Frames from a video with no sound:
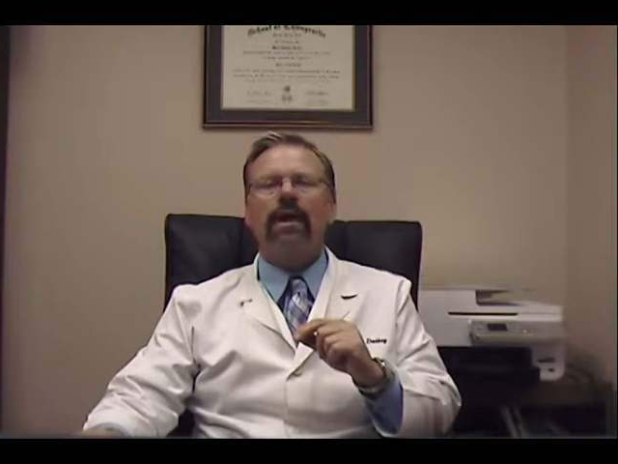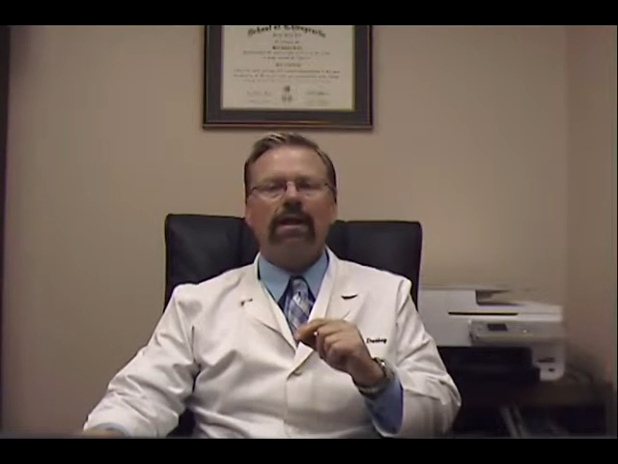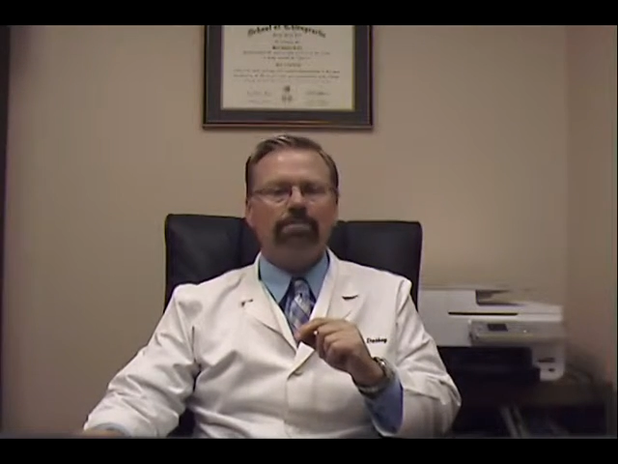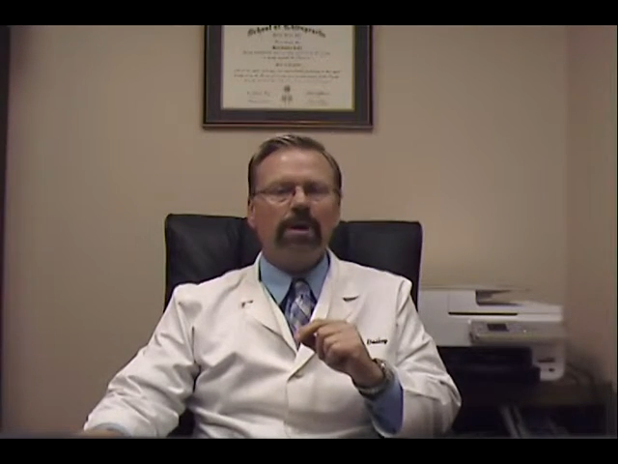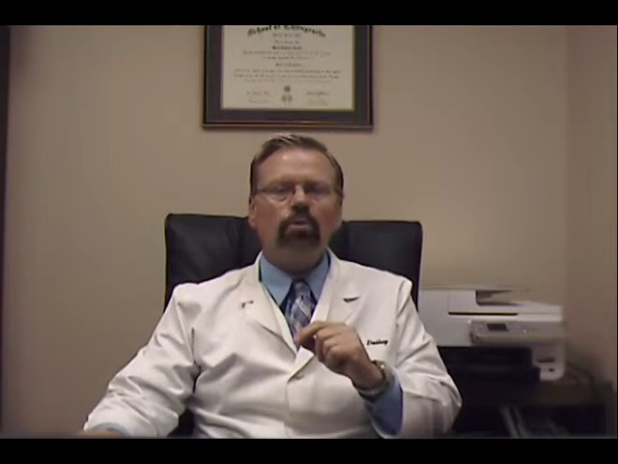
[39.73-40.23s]

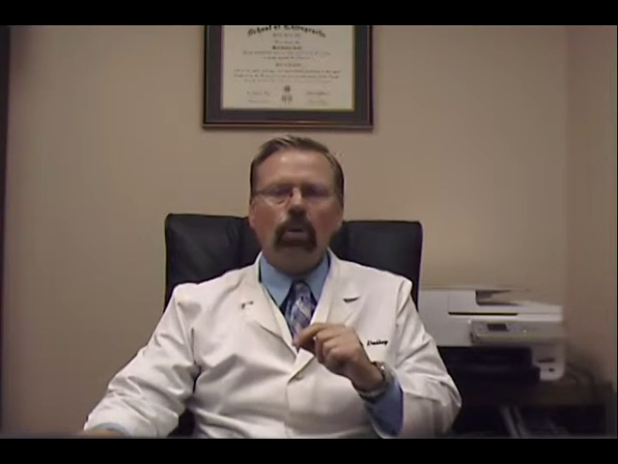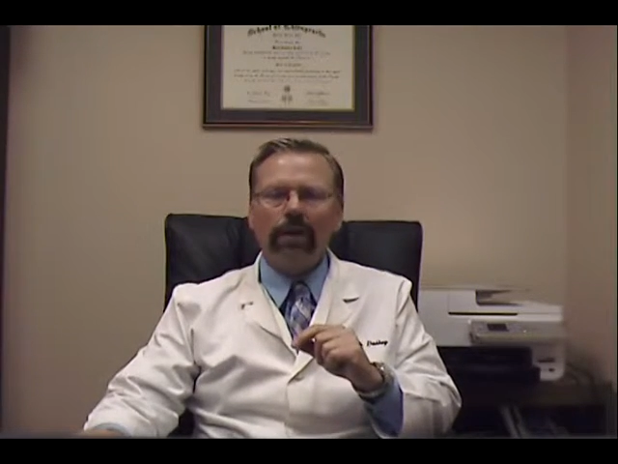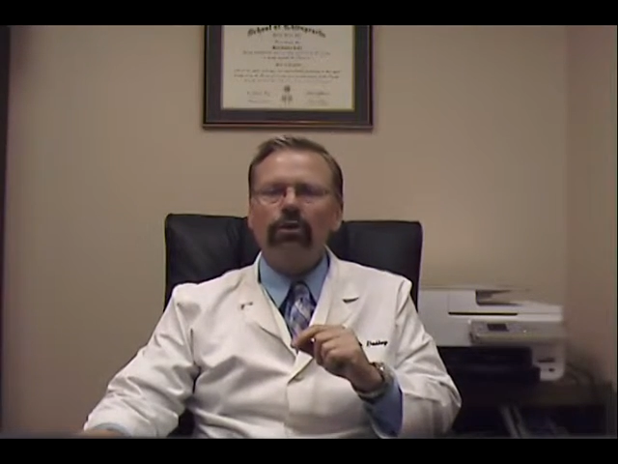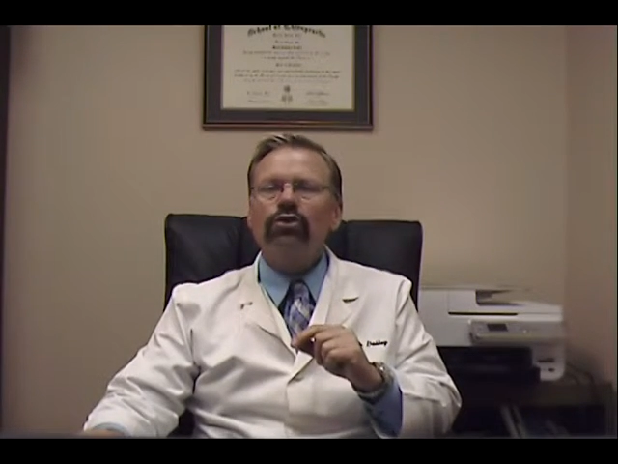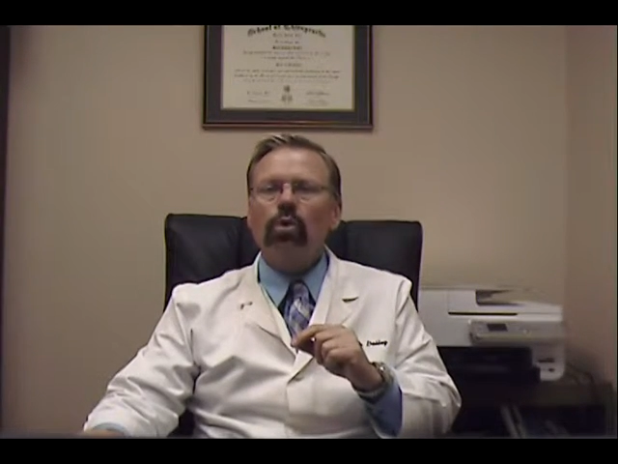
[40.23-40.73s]
and be
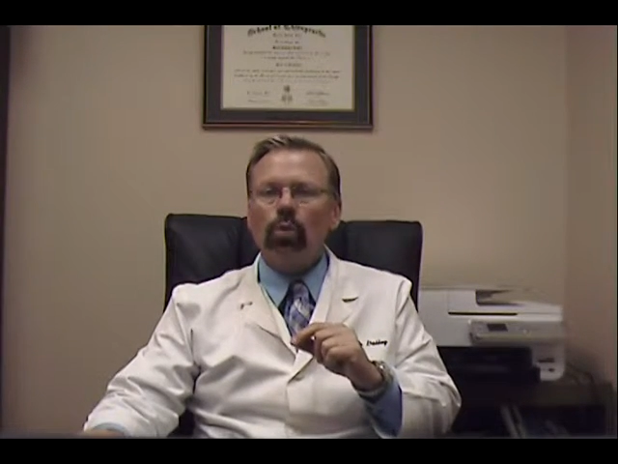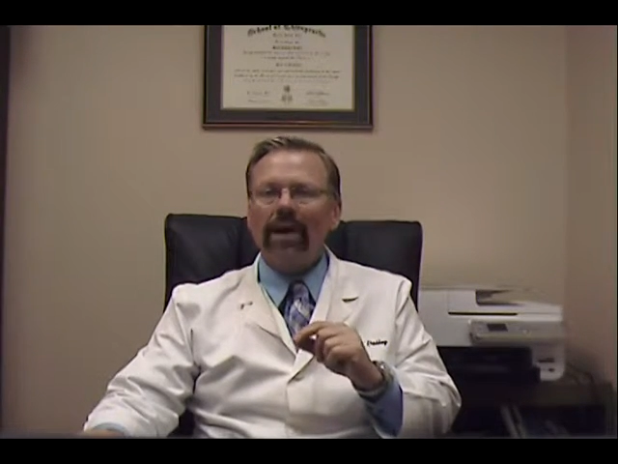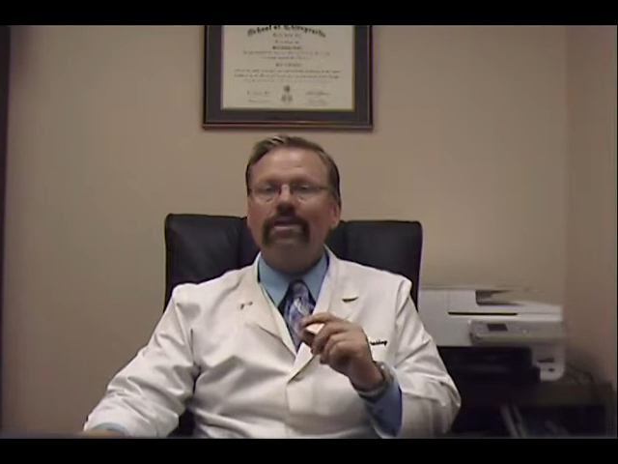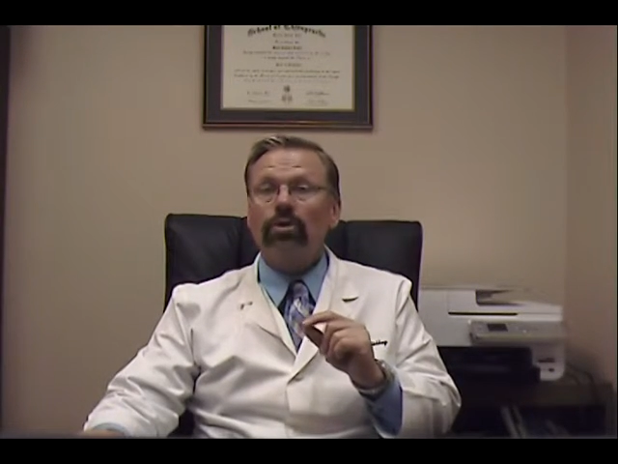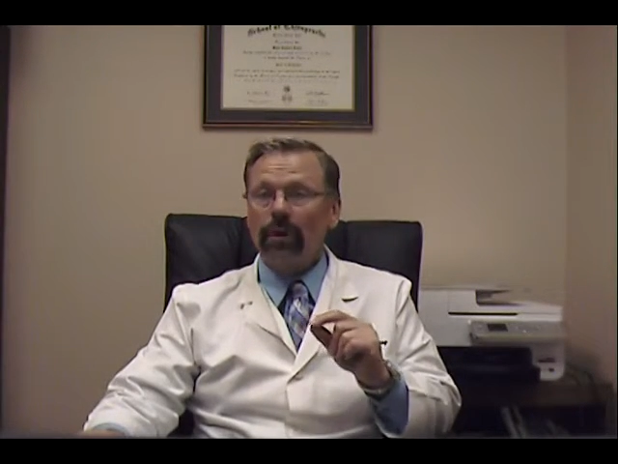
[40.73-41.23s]
well on your
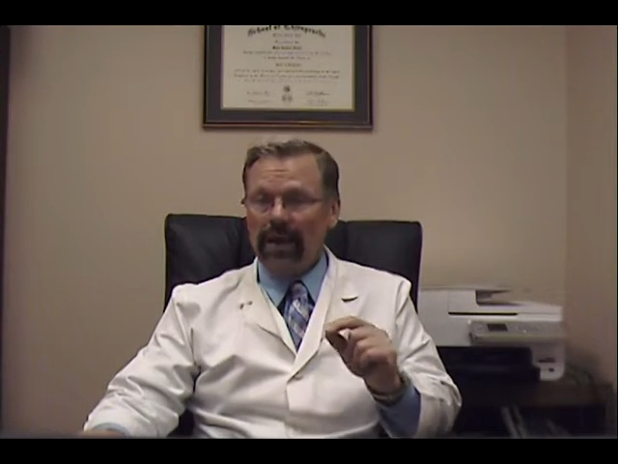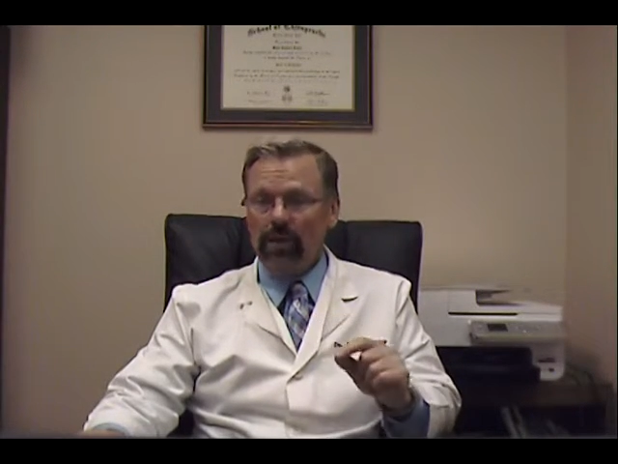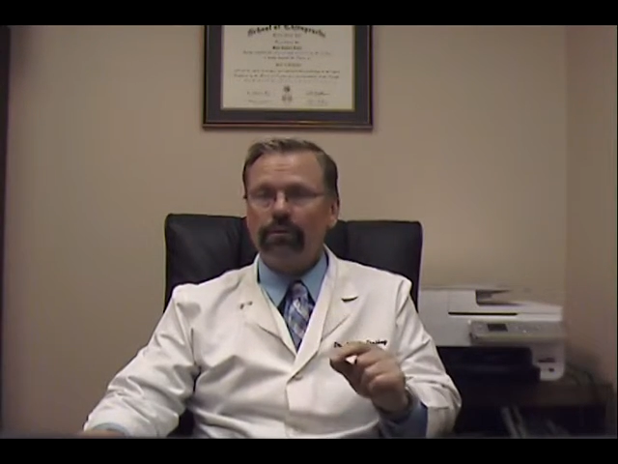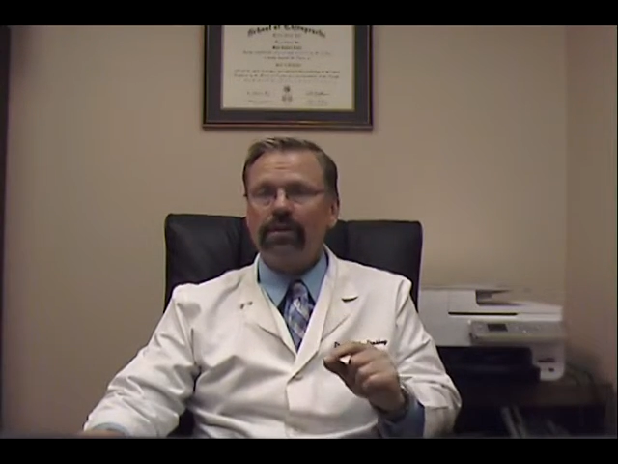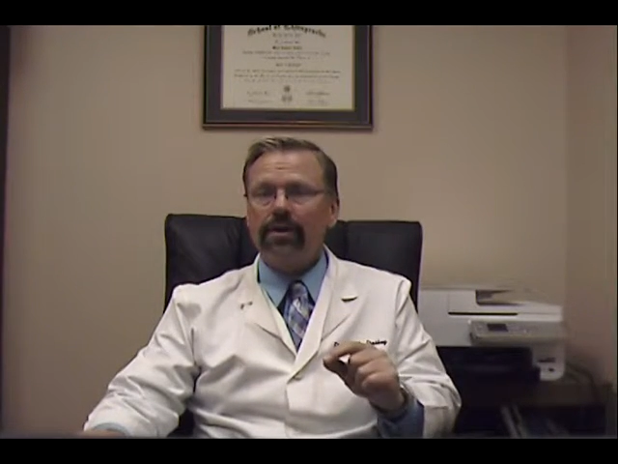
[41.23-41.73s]
way to a
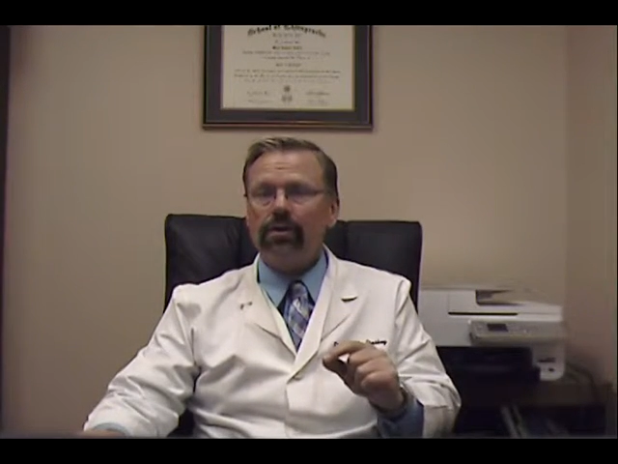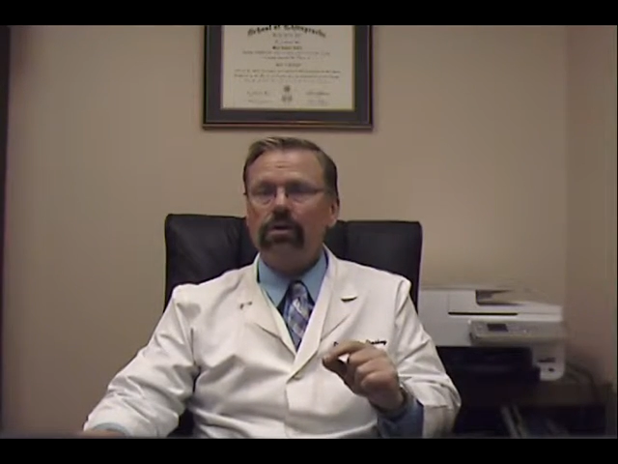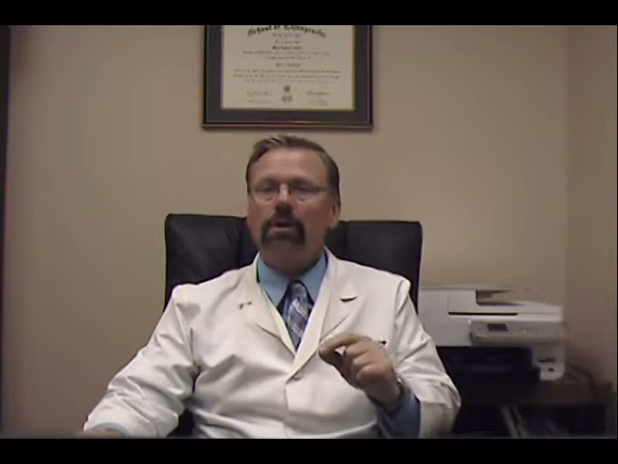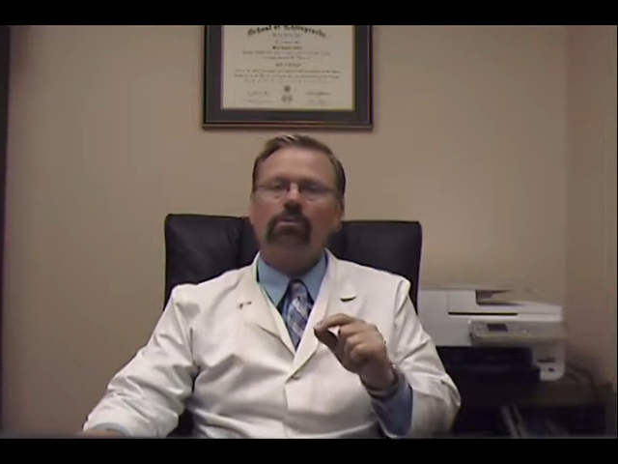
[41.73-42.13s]
healthier,